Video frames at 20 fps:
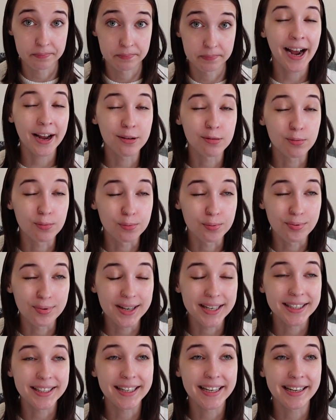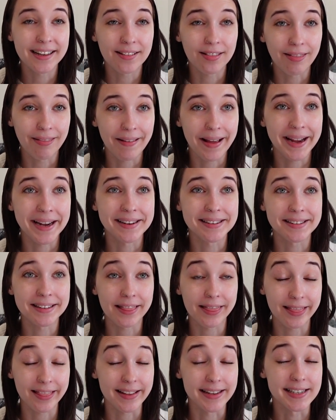I really liked
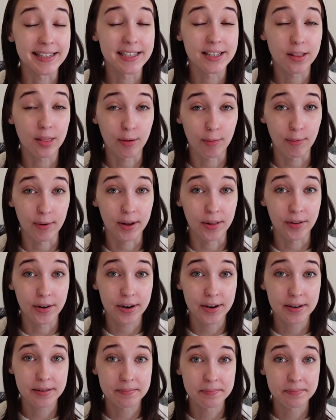this thriller,